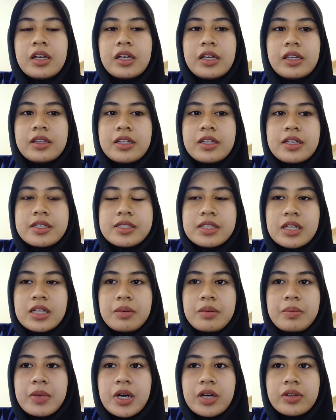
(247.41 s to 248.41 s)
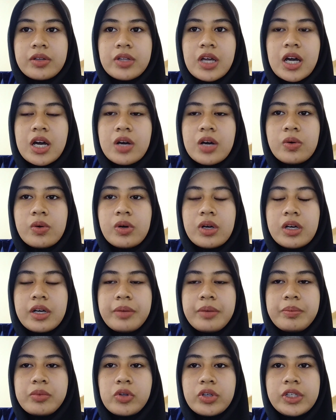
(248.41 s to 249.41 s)
It is about how
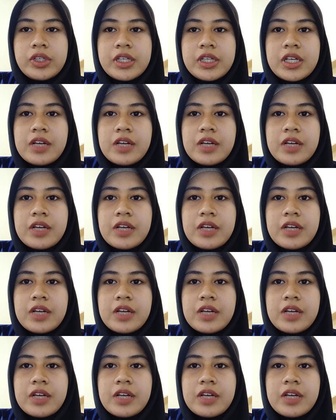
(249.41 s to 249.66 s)
employee